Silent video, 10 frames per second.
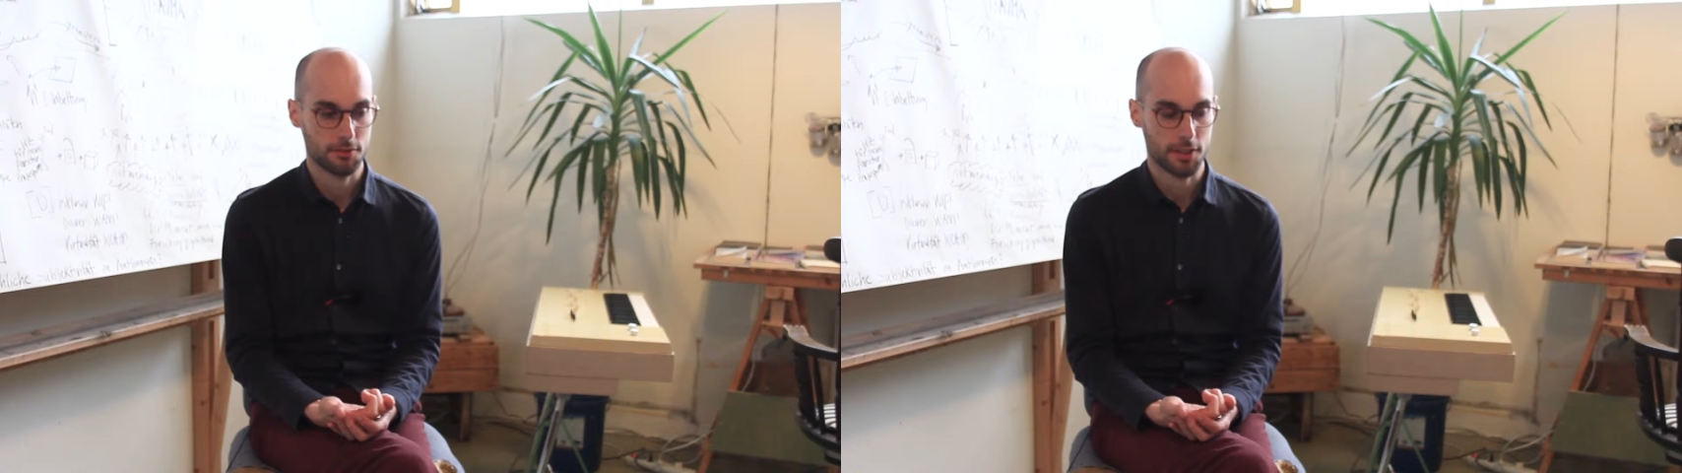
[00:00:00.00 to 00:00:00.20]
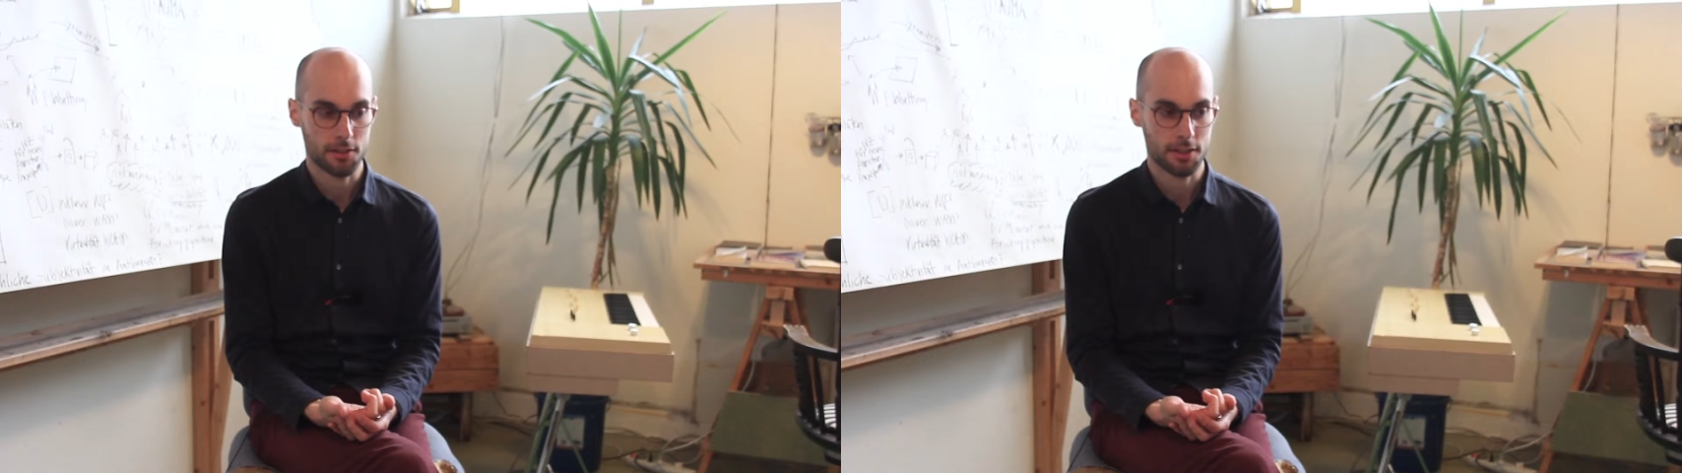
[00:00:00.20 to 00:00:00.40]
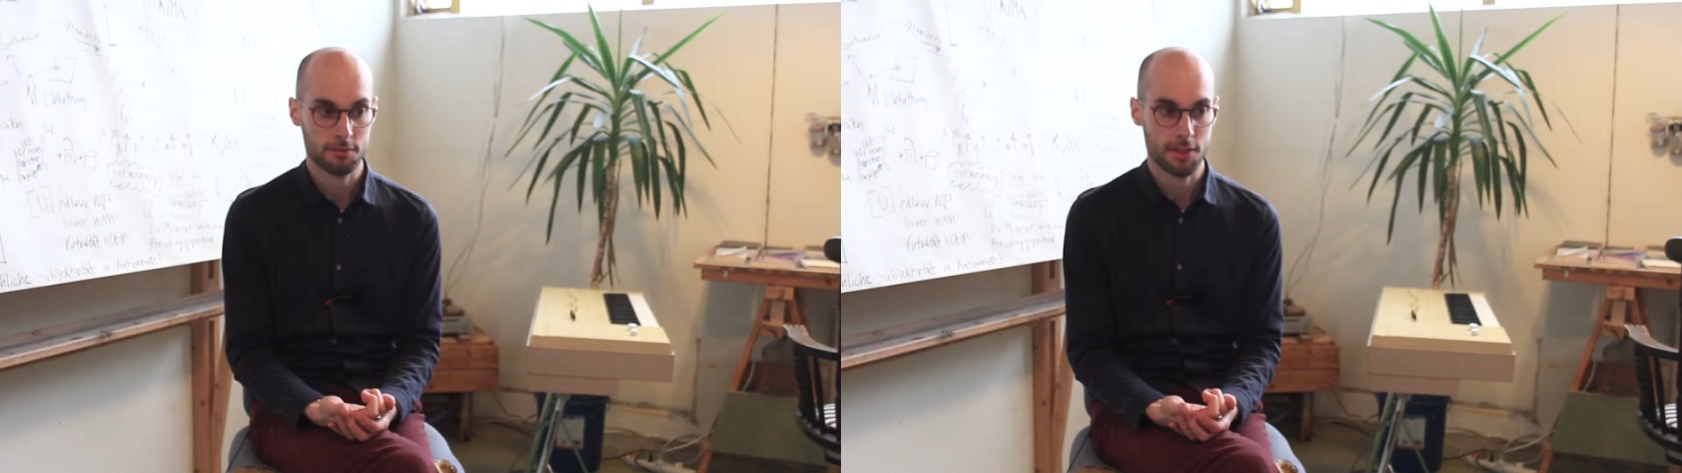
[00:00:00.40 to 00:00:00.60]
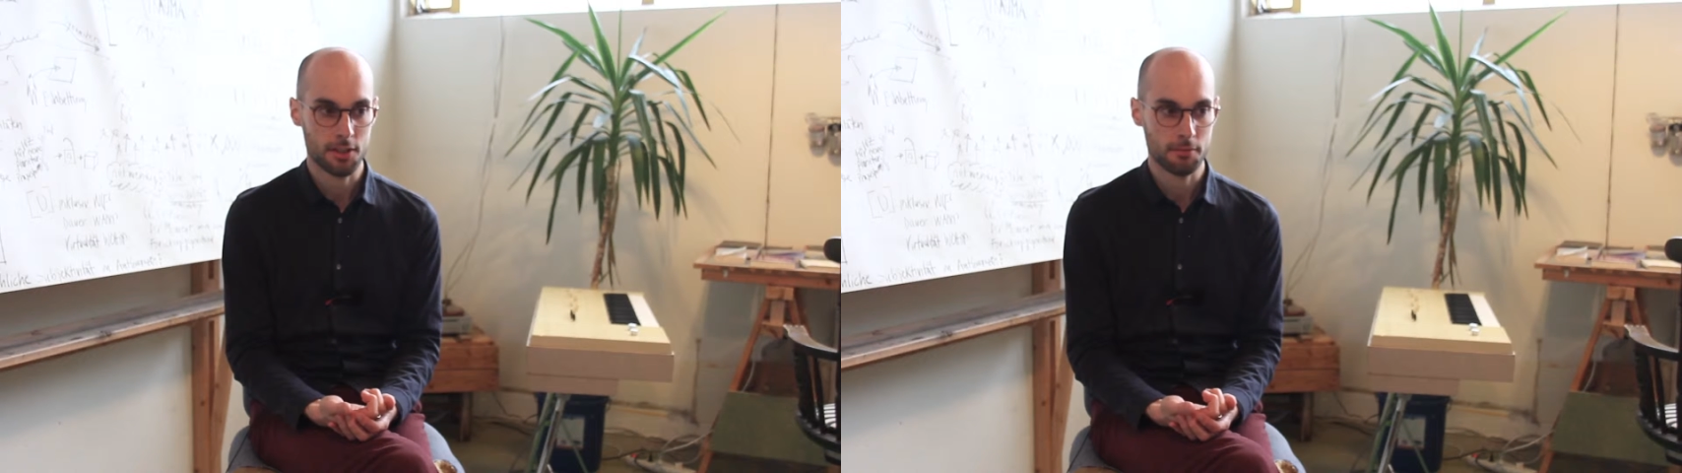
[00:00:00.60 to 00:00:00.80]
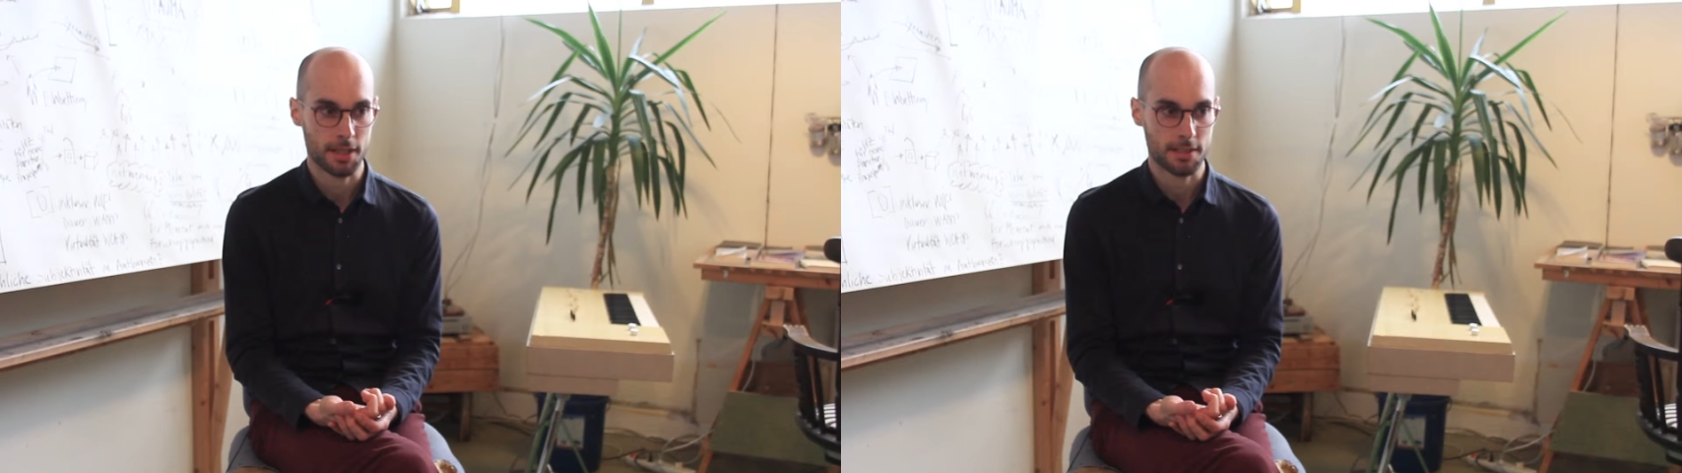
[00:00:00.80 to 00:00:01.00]
our
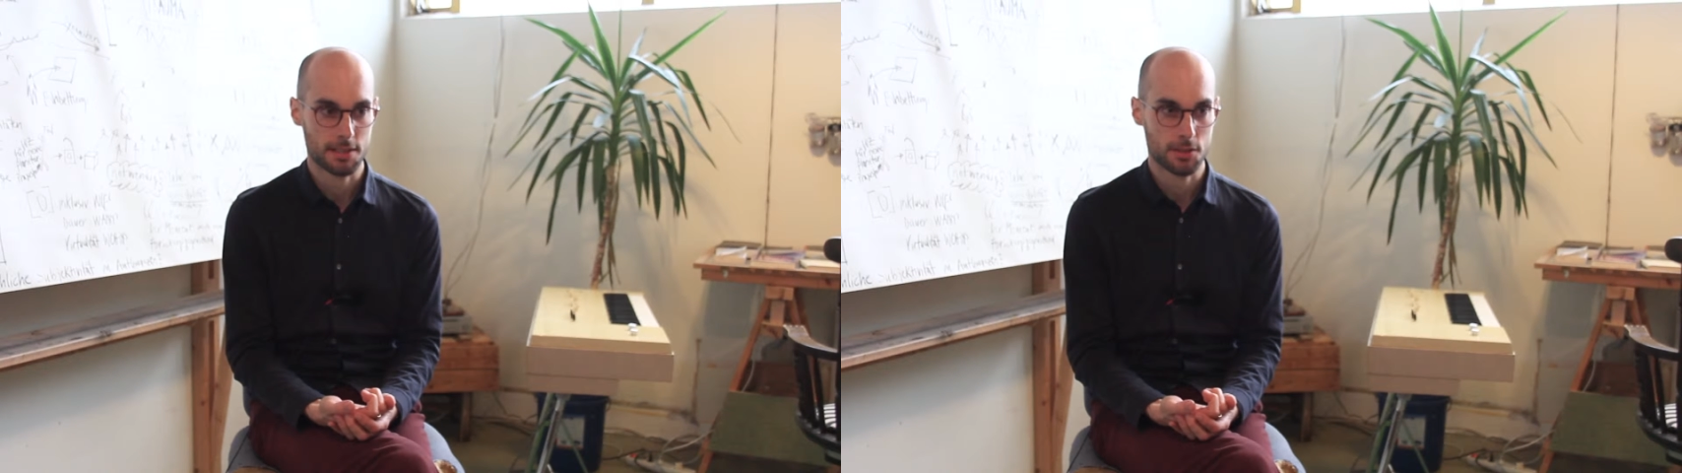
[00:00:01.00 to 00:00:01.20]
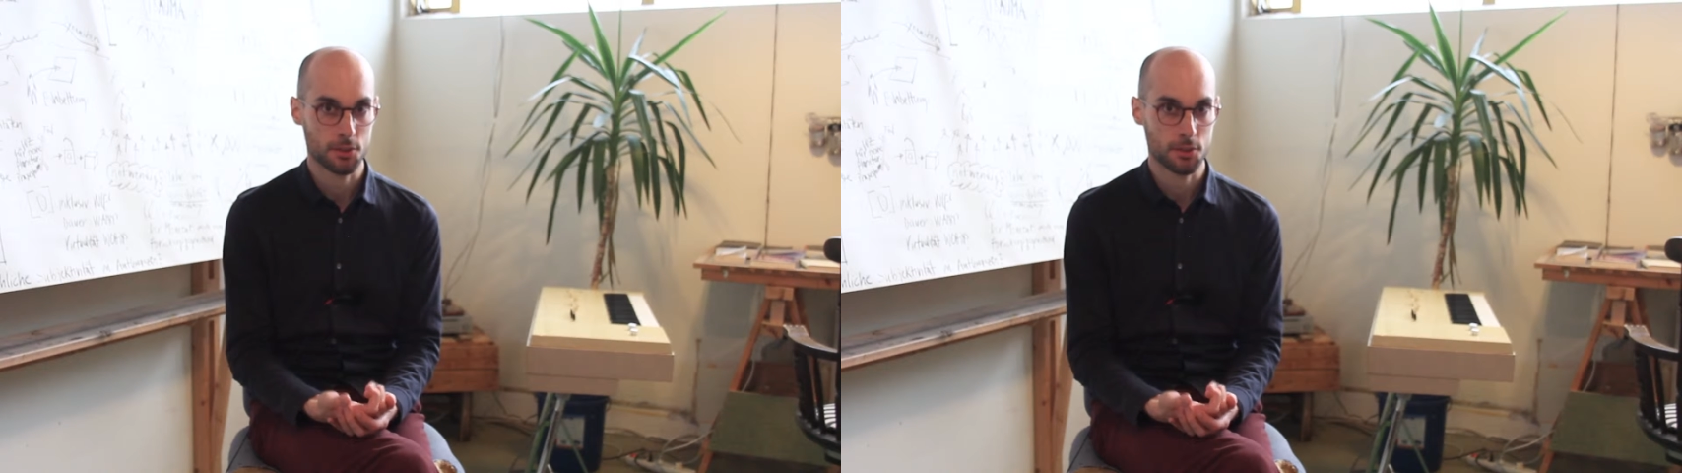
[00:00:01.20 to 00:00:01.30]
environment.